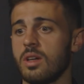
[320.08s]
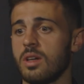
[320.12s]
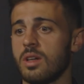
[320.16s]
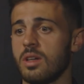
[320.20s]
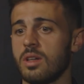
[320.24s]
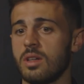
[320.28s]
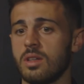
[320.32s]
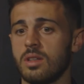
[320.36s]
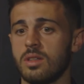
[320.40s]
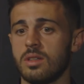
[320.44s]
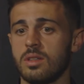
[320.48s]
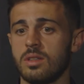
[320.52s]

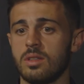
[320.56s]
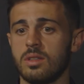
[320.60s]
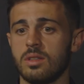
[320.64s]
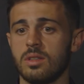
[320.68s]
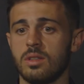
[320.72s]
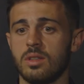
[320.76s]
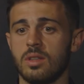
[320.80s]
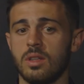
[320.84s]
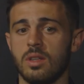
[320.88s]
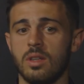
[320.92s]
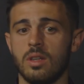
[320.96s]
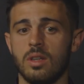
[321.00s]

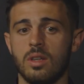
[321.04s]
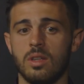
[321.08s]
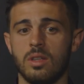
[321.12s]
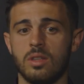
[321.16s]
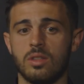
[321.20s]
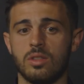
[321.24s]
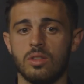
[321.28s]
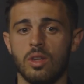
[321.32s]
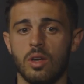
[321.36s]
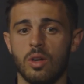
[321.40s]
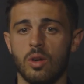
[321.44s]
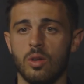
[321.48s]
Uh,
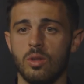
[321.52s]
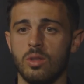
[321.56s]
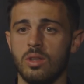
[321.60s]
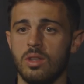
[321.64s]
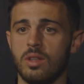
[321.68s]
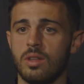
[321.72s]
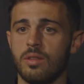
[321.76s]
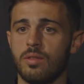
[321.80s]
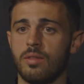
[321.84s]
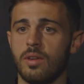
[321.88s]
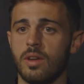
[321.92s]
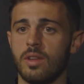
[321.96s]
it's not only
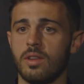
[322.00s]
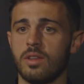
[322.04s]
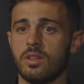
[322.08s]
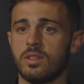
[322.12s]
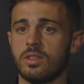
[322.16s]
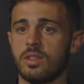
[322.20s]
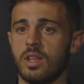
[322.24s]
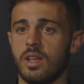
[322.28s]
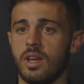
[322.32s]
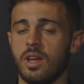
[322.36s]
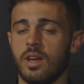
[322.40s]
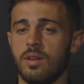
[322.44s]

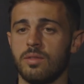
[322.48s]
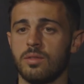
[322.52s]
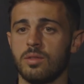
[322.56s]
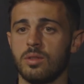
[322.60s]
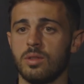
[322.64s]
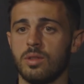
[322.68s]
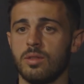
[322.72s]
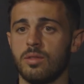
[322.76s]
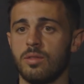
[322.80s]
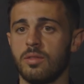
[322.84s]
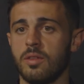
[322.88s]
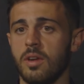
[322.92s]
defenders that have
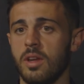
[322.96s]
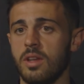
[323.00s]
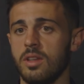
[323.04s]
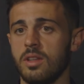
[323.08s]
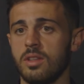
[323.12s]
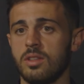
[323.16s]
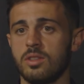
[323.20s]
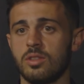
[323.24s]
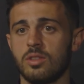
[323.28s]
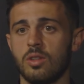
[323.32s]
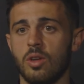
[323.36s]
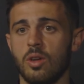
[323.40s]
to defend,
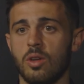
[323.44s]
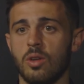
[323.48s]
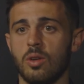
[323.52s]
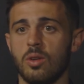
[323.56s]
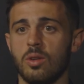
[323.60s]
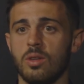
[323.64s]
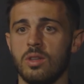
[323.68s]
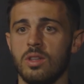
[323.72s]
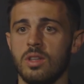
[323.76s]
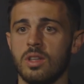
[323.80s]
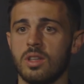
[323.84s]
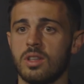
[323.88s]
it's not
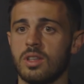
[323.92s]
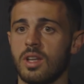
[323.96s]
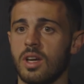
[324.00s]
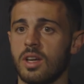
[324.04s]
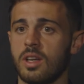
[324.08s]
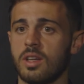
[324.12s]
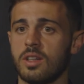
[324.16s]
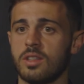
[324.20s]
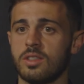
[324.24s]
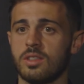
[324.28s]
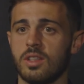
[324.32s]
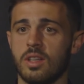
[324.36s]
only
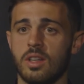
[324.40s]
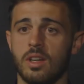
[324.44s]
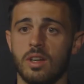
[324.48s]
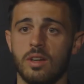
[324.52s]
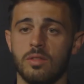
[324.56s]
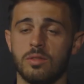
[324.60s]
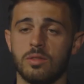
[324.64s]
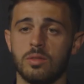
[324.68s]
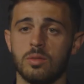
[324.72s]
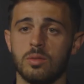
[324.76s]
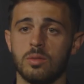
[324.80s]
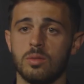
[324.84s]
attackers that
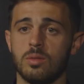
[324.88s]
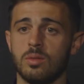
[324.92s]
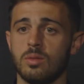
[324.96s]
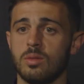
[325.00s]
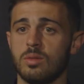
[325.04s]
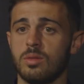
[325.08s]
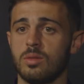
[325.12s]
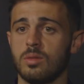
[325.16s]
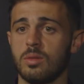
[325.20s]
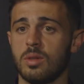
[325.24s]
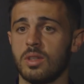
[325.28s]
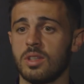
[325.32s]
have
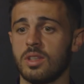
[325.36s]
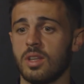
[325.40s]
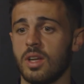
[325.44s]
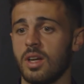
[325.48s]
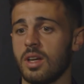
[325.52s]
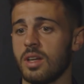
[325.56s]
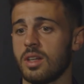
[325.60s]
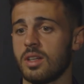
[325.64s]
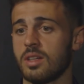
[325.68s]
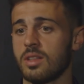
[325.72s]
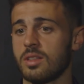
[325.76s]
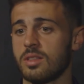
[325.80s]
to, to
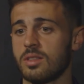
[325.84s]
attack.